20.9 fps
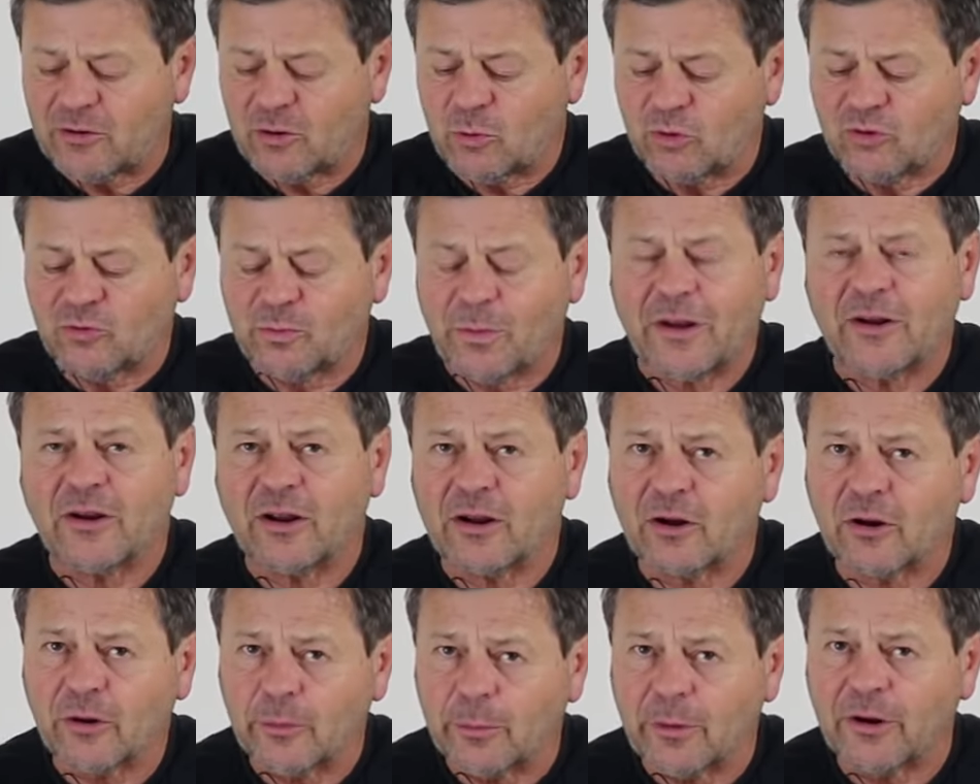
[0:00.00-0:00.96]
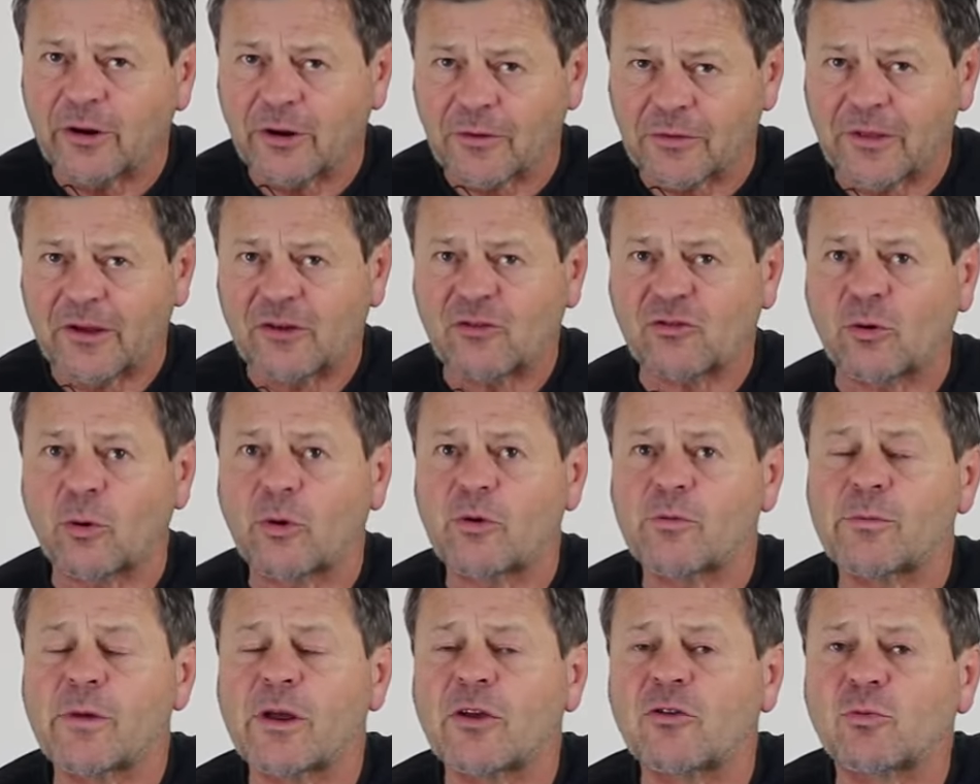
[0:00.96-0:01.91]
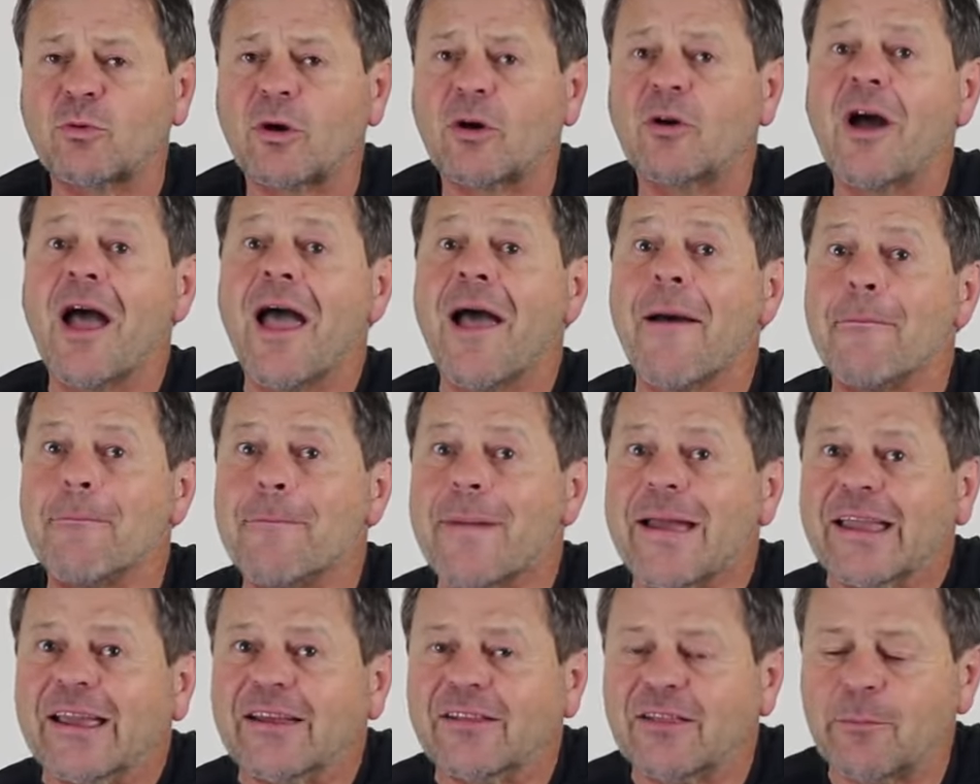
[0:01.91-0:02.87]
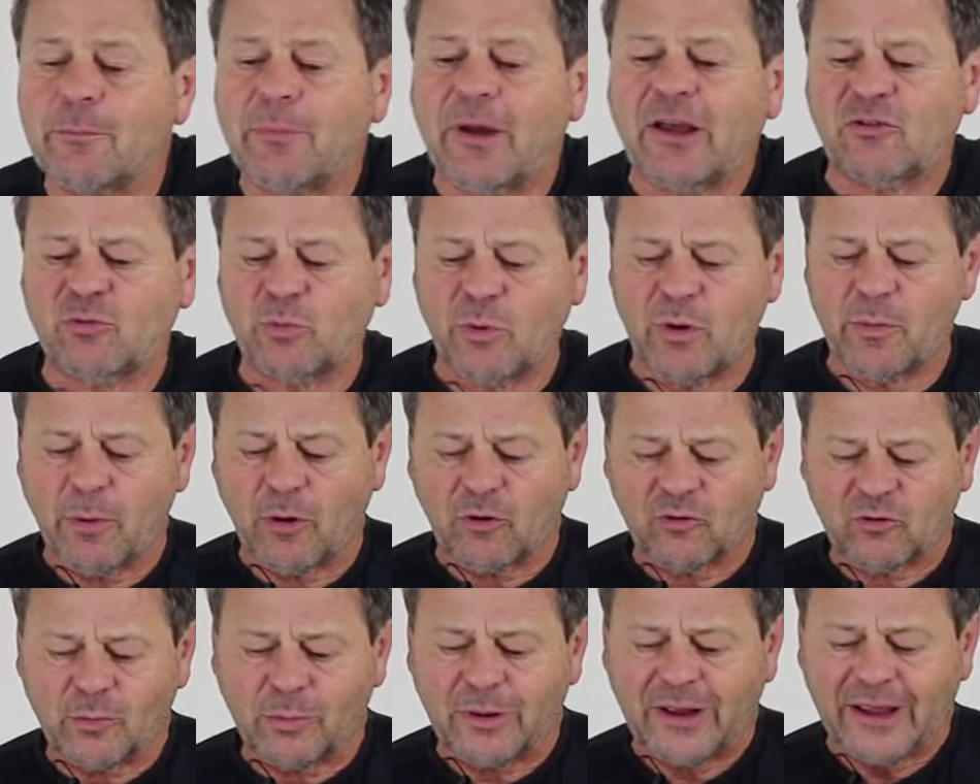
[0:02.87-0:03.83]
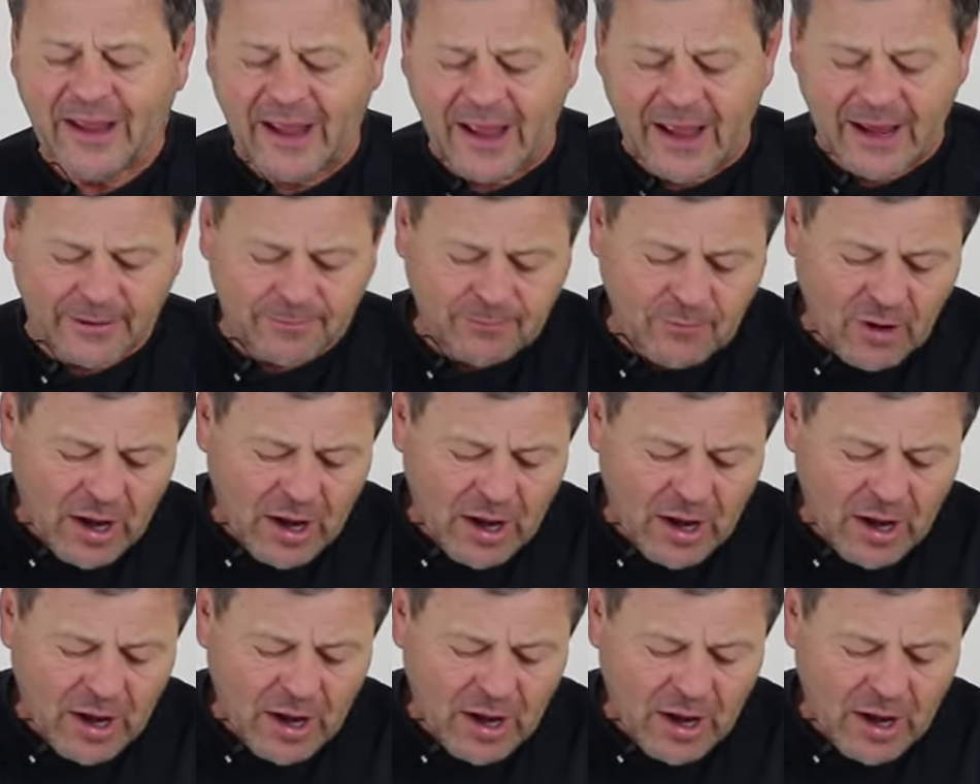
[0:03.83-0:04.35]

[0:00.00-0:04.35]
We're spending a lot of money on this, so we may as well make it the best we possibly can.